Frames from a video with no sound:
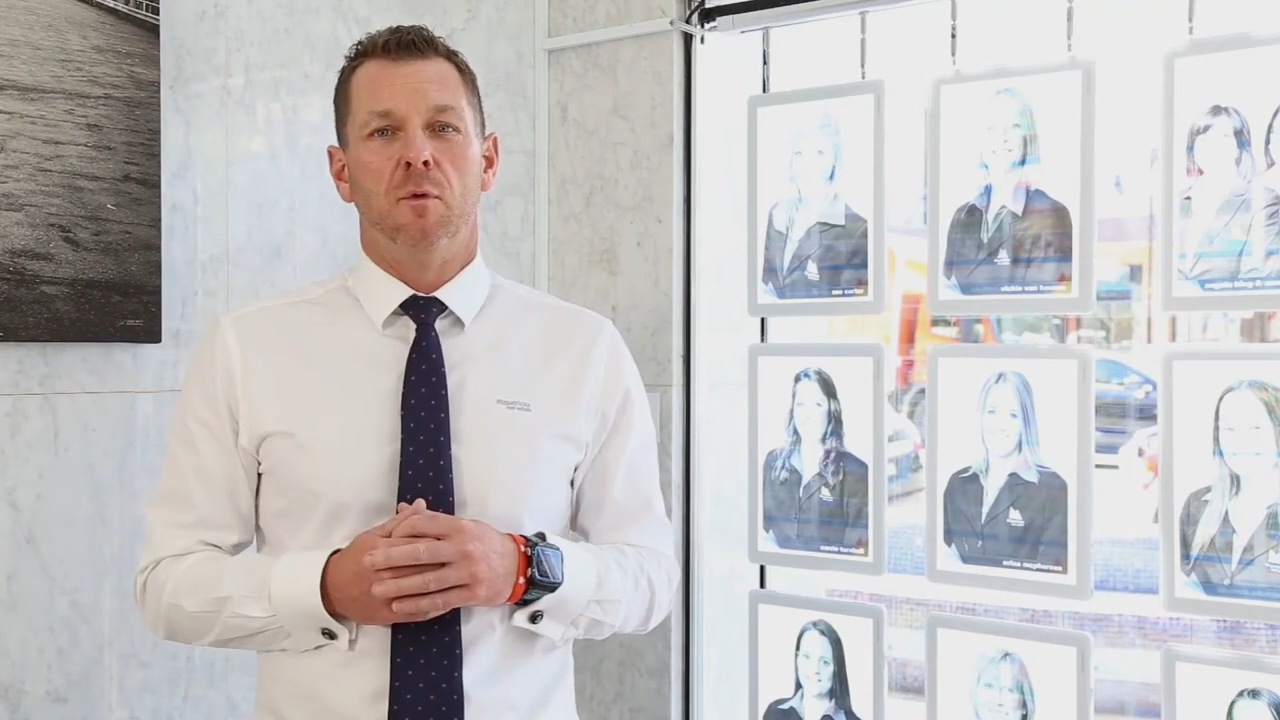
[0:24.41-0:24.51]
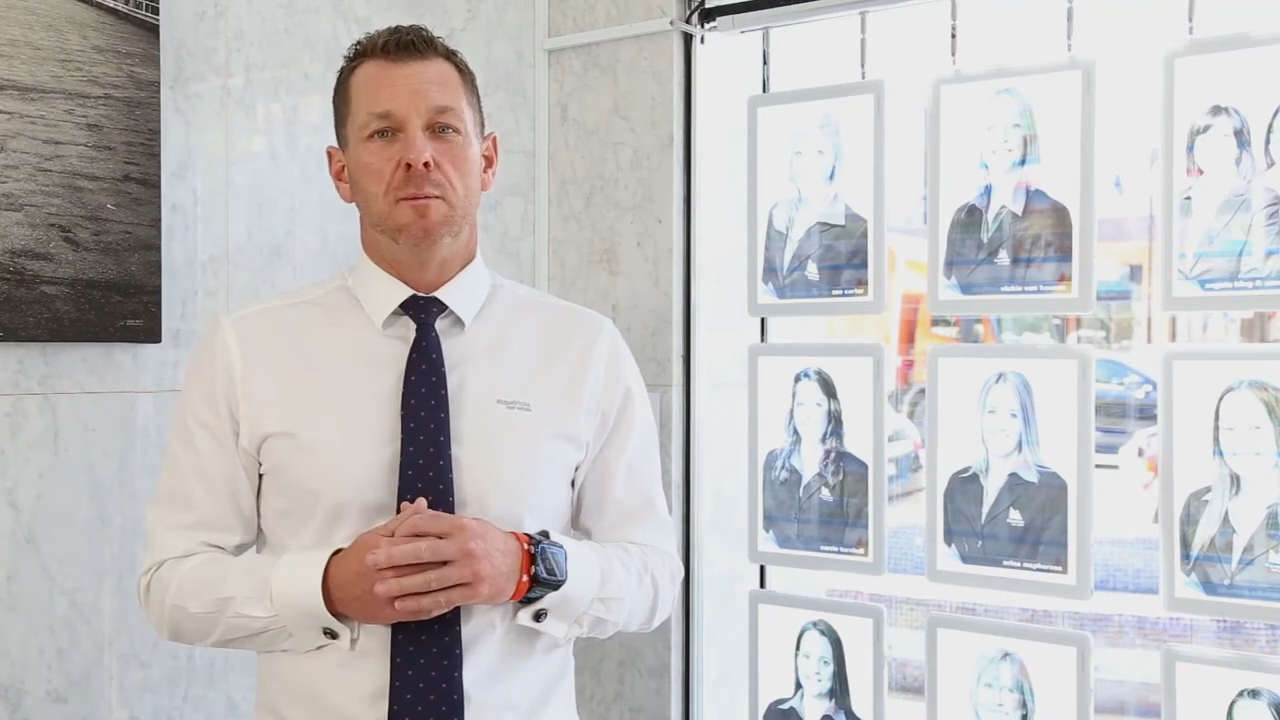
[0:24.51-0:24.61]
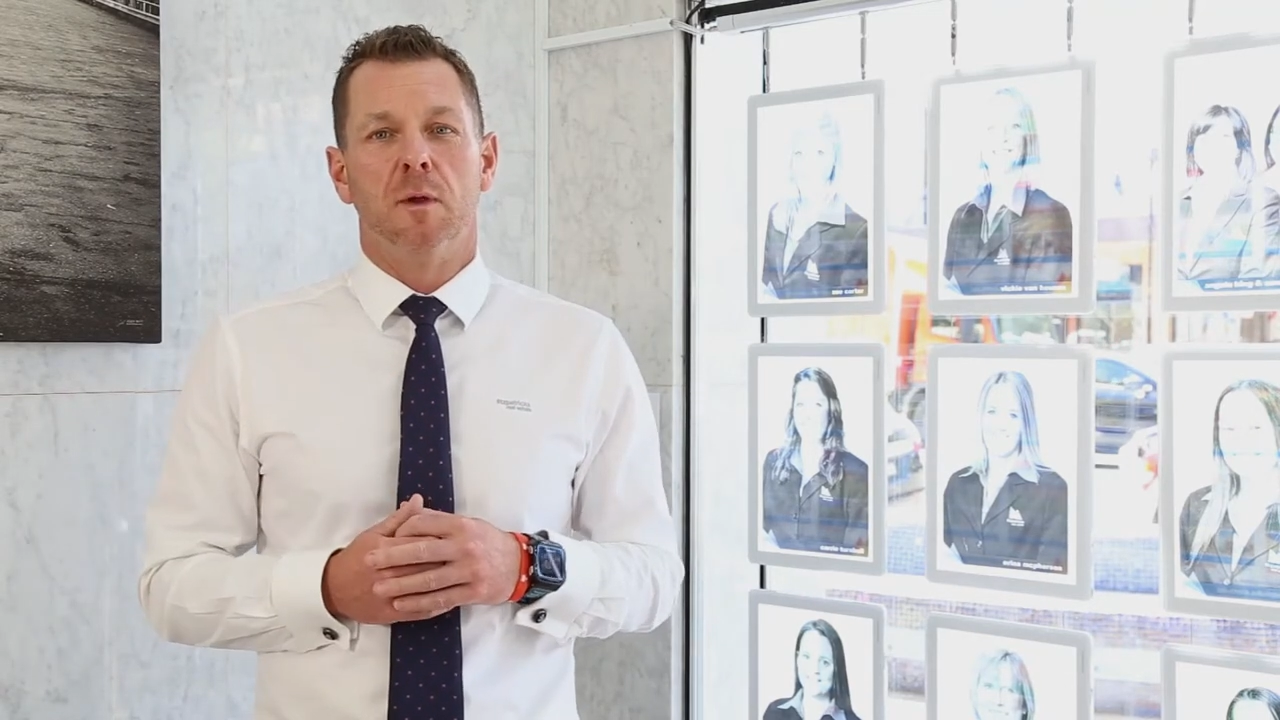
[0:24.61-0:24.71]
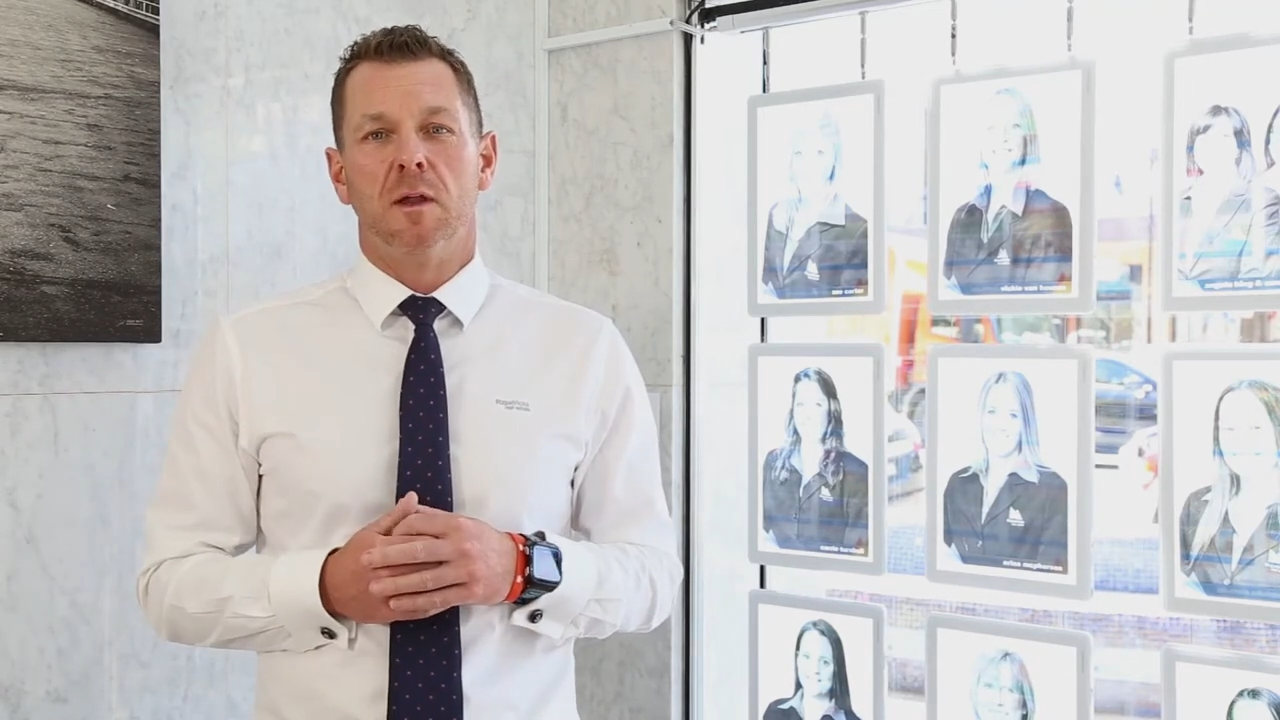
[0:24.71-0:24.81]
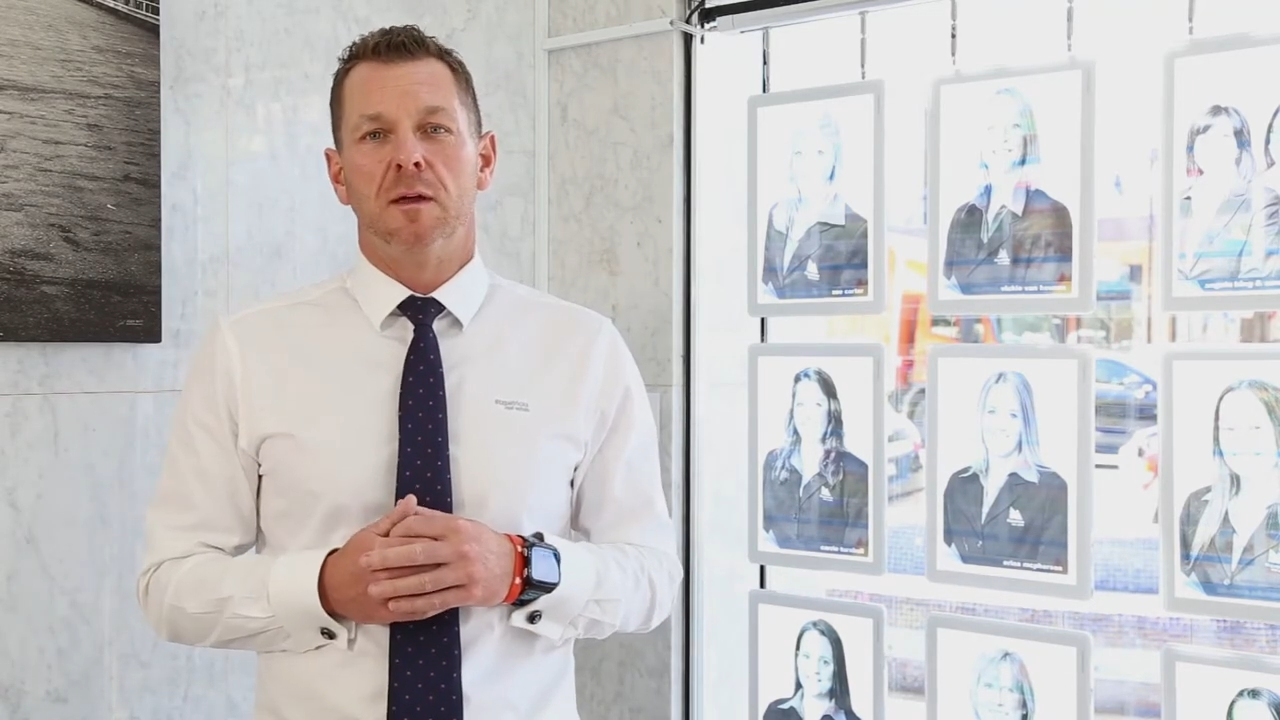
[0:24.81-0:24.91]
we
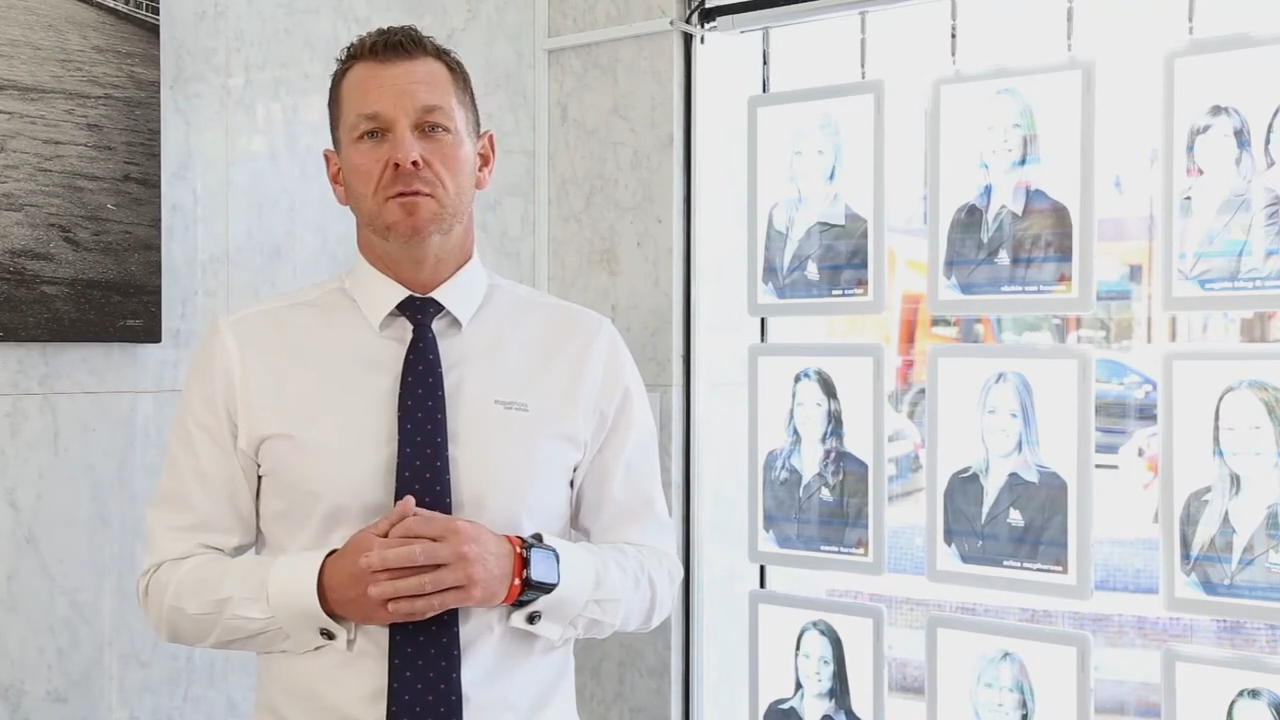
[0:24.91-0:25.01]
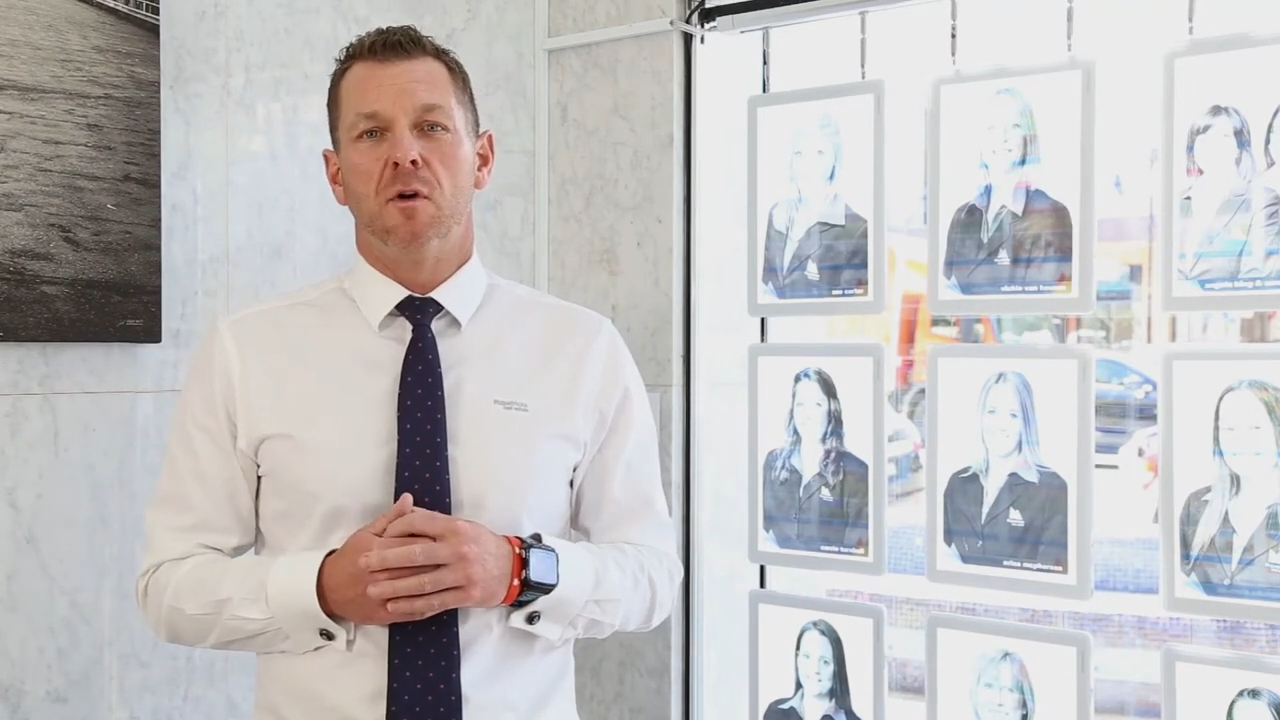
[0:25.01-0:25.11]
believe